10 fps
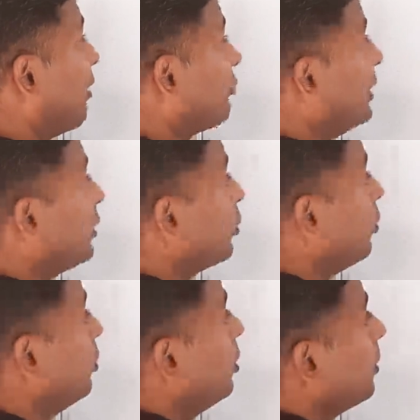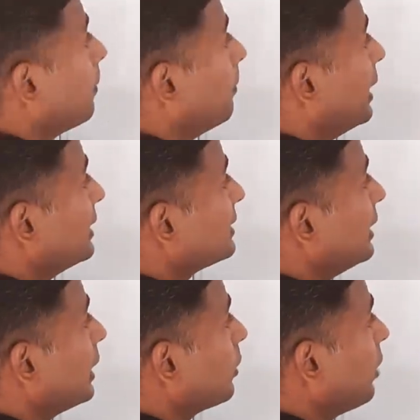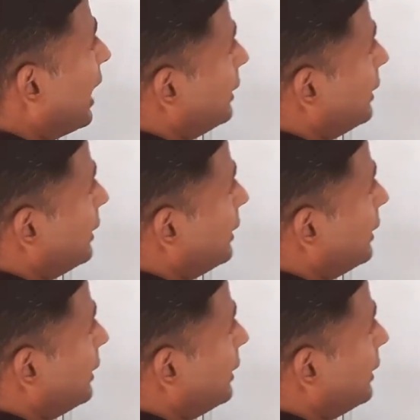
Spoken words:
half into base into